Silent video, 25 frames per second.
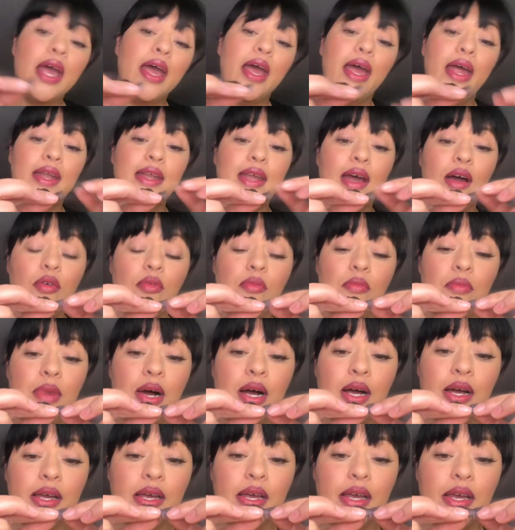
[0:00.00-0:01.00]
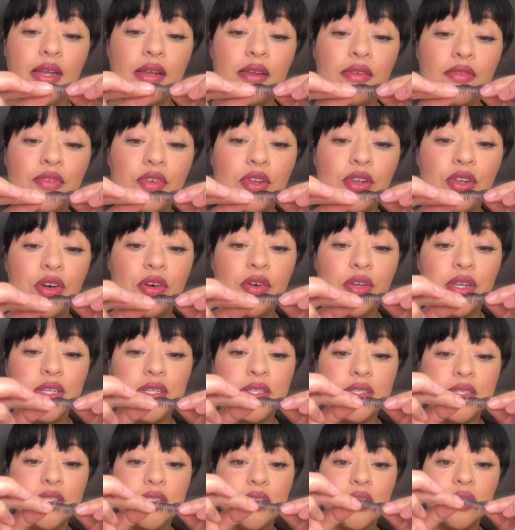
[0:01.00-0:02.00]
And now mine, if you
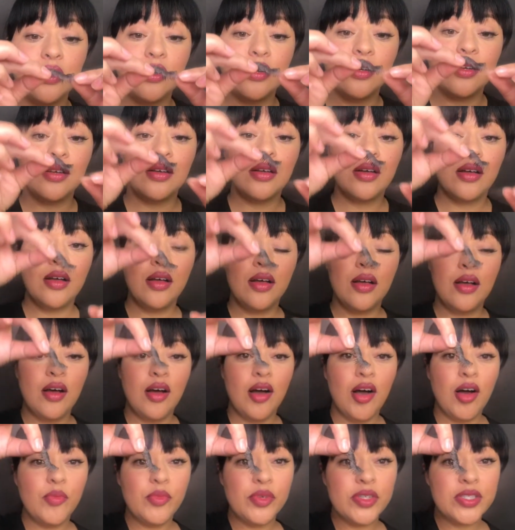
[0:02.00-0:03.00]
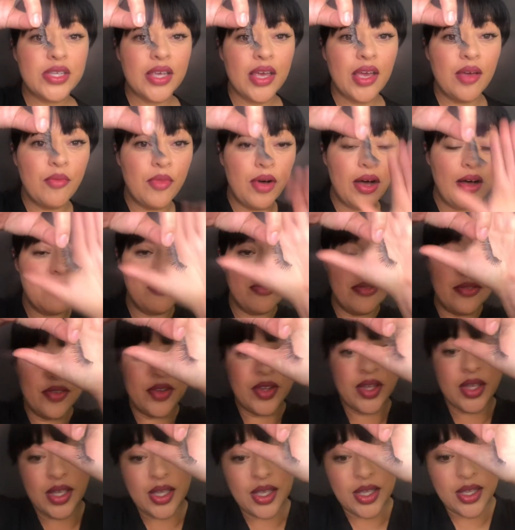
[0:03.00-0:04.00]
notice, almost came off
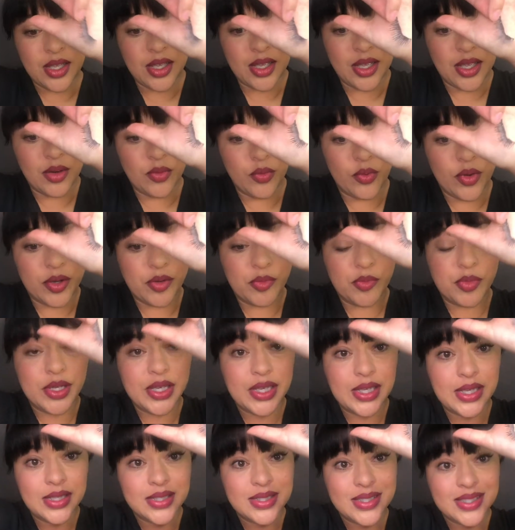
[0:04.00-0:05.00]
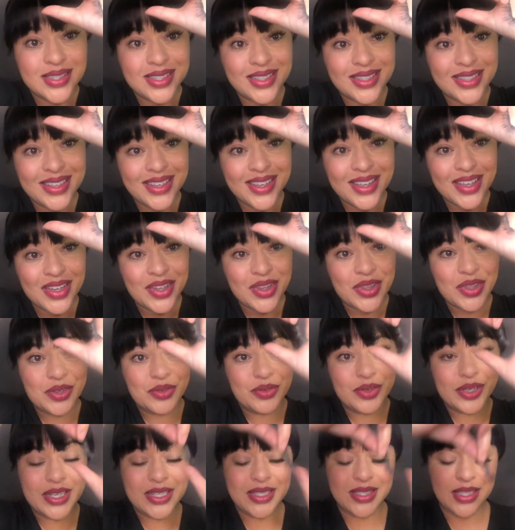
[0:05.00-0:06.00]
in one piece. The
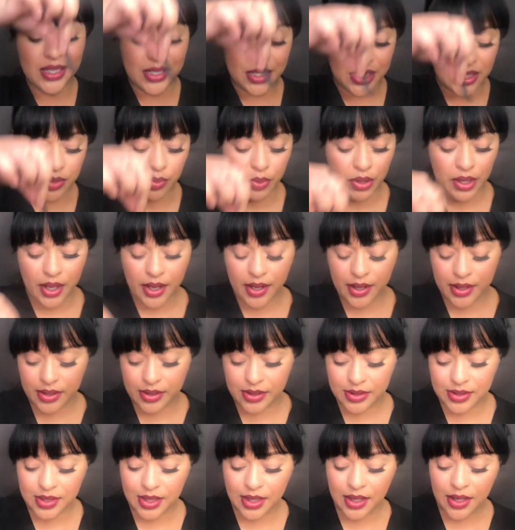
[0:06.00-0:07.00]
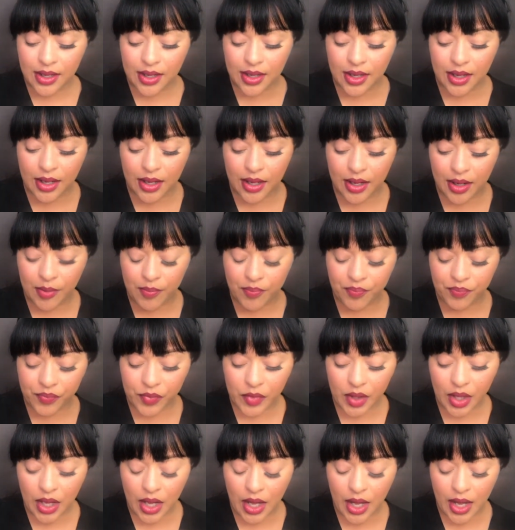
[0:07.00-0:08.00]
reason is because
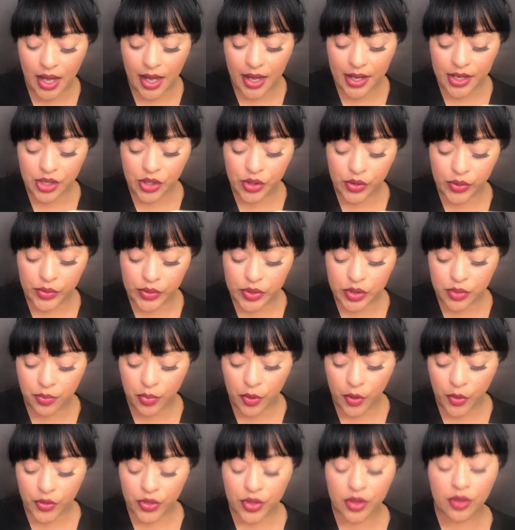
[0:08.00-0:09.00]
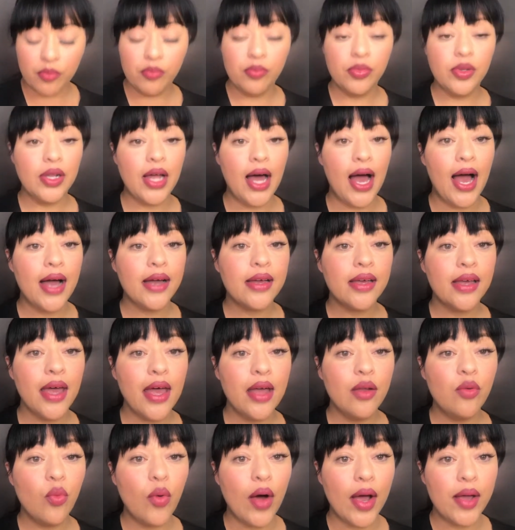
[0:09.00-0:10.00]
I use both the black
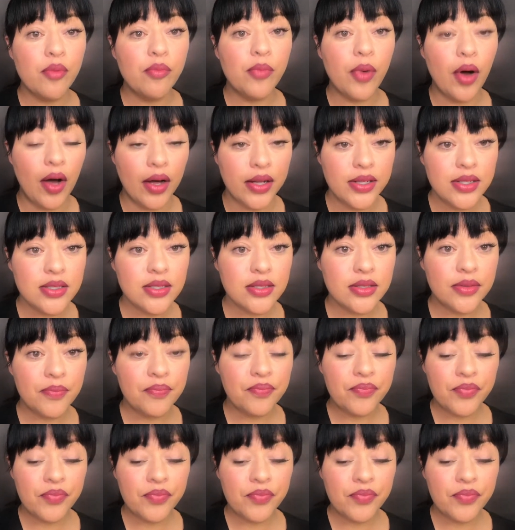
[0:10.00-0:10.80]
and white bond.